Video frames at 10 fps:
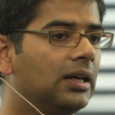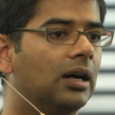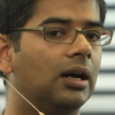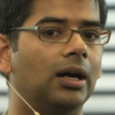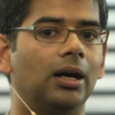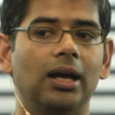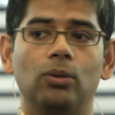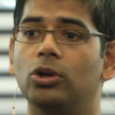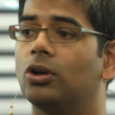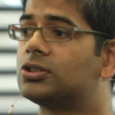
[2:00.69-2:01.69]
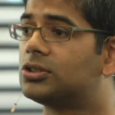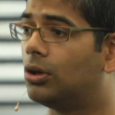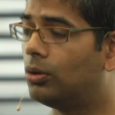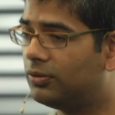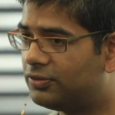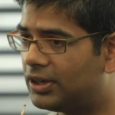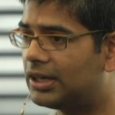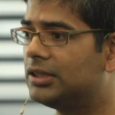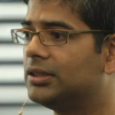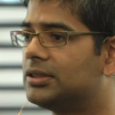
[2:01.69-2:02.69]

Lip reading: And we also very